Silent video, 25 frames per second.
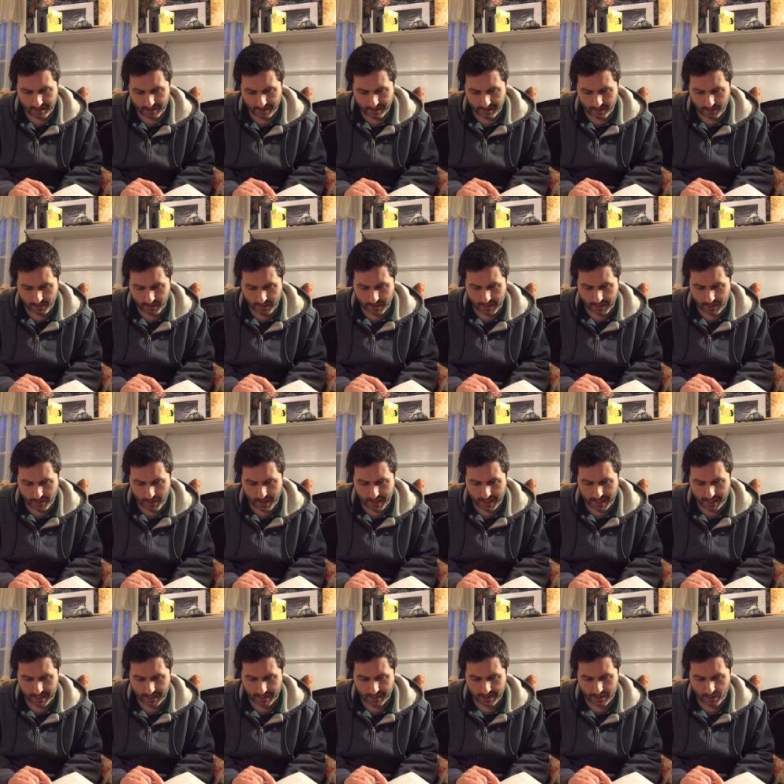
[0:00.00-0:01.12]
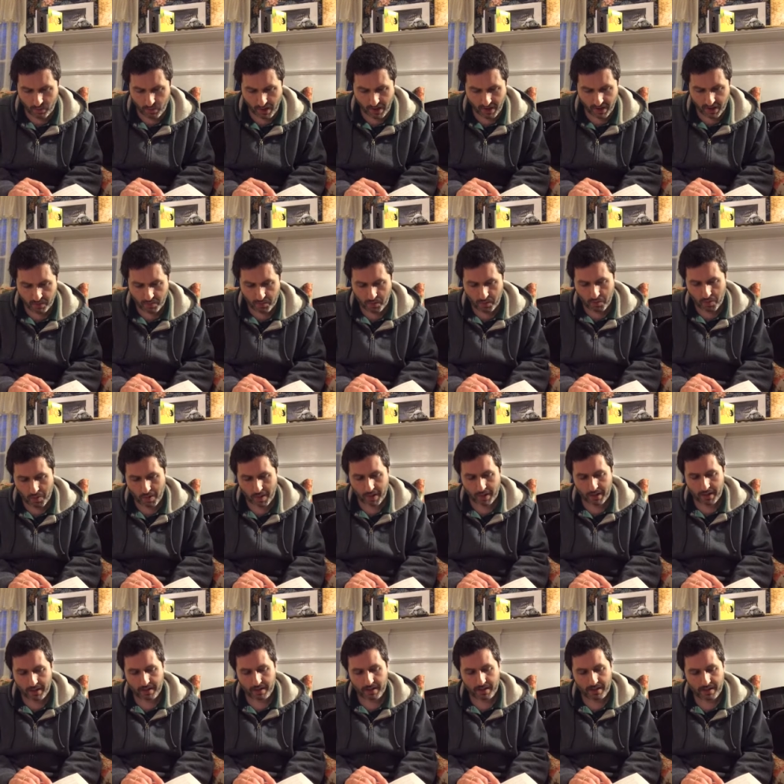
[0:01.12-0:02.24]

The three day weekend is a welcome reward.